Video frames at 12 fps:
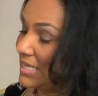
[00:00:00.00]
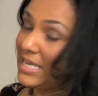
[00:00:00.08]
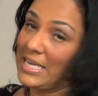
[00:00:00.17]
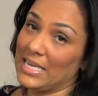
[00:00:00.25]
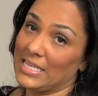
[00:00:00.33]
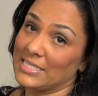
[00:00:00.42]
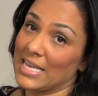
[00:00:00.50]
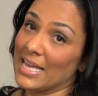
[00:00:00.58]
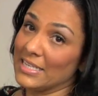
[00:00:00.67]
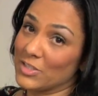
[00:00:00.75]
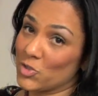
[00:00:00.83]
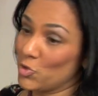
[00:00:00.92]
kids
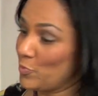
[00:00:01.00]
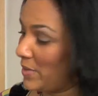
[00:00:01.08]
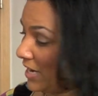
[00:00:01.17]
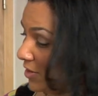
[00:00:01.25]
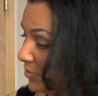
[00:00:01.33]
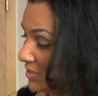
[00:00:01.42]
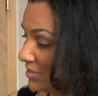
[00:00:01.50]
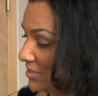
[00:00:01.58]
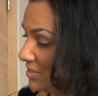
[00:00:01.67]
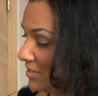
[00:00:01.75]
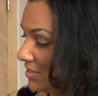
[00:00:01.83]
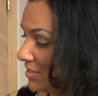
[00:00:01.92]
and 2 parents.